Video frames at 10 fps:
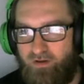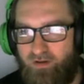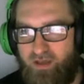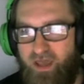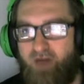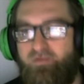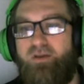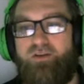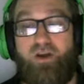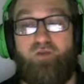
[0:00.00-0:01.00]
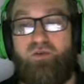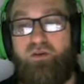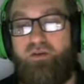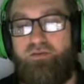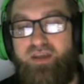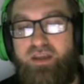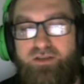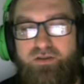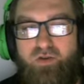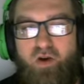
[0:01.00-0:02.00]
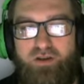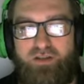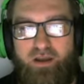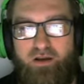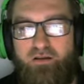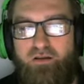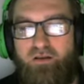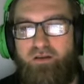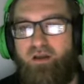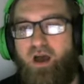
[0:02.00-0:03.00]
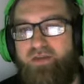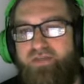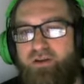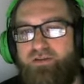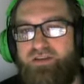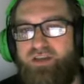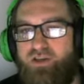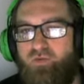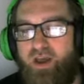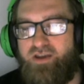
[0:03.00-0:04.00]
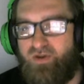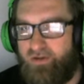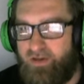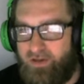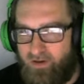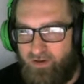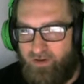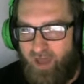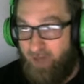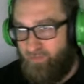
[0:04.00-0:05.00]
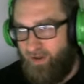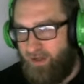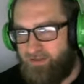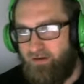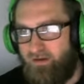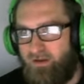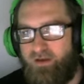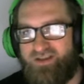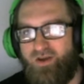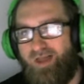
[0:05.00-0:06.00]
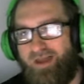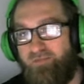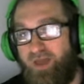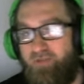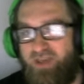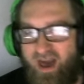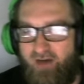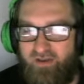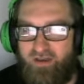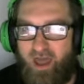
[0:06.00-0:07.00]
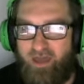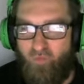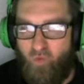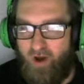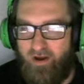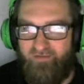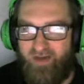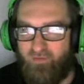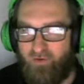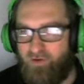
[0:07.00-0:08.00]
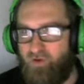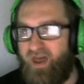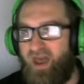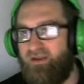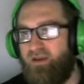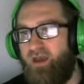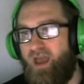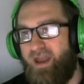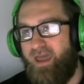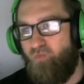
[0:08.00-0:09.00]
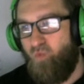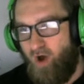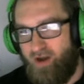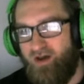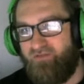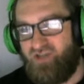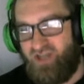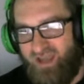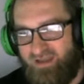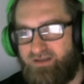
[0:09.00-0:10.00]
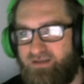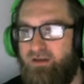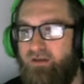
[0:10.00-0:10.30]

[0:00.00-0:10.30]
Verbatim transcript: Yeah. So these two cards here, they're situationally good at best, so like maybe having a one of Edward Newgate and a one of Shanks.